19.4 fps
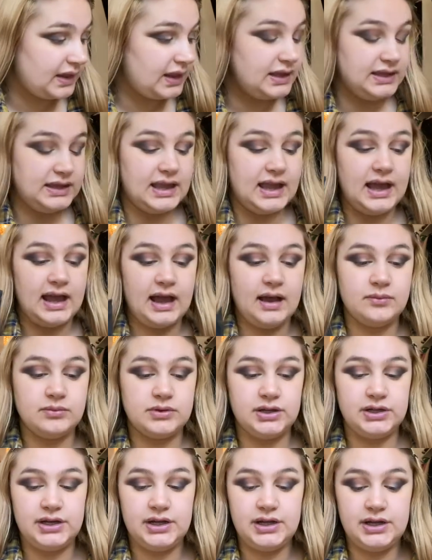yeah, I'm
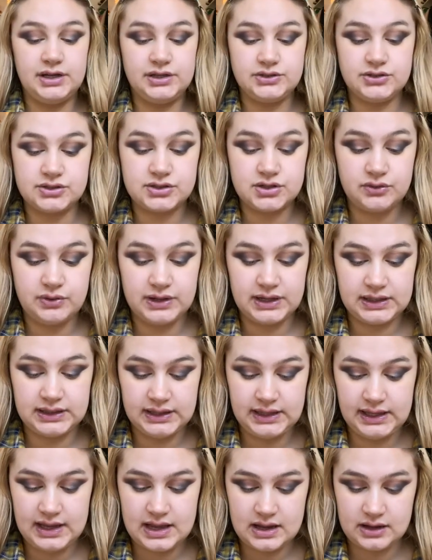gonna just
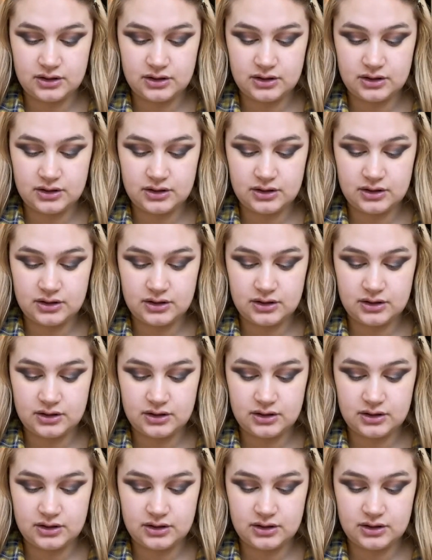quickly